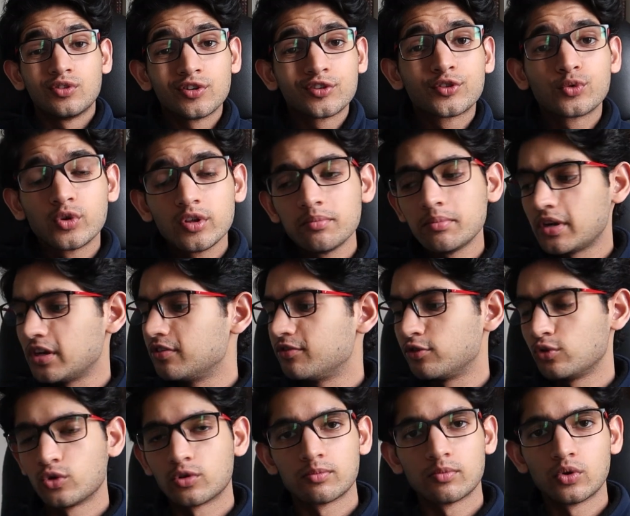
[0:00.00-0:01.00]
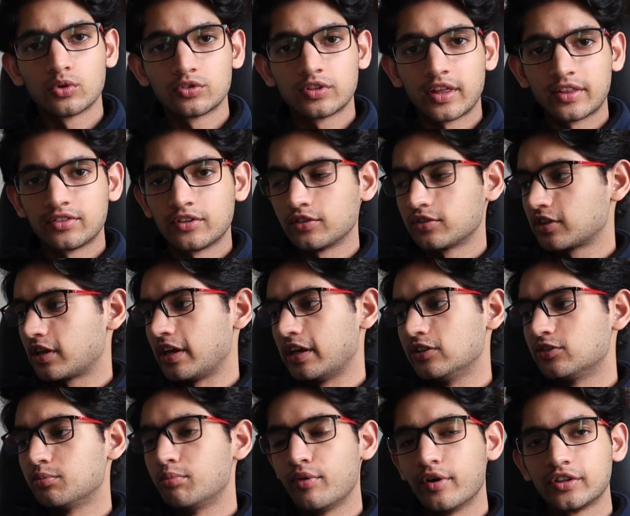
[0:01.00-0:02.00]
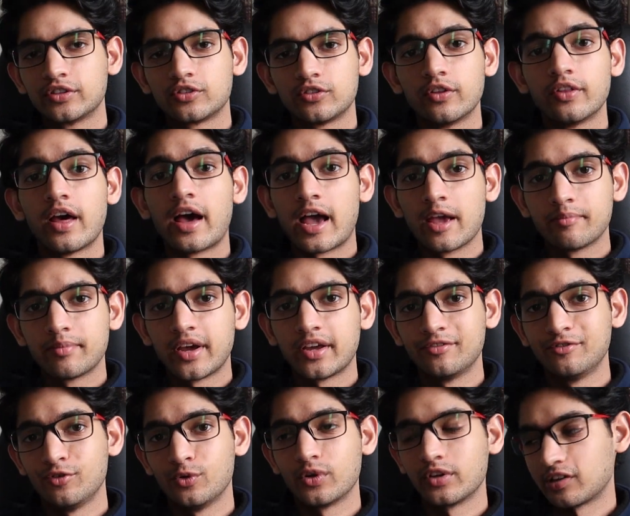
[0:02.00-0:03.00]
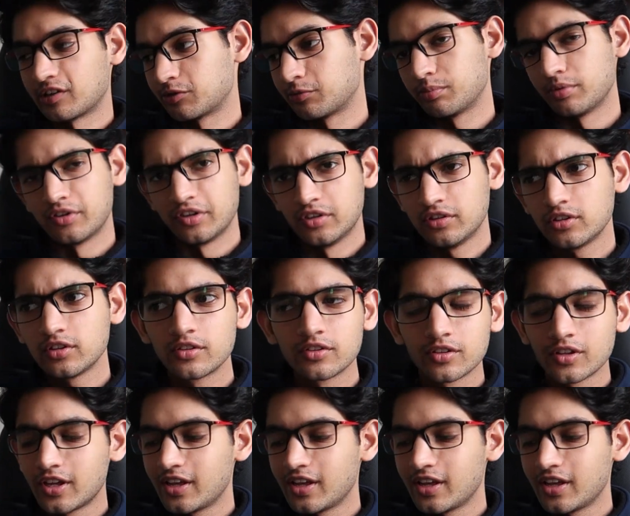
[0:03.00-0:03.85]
there are three main viewing modes that this case brings to the iPad viewing experience.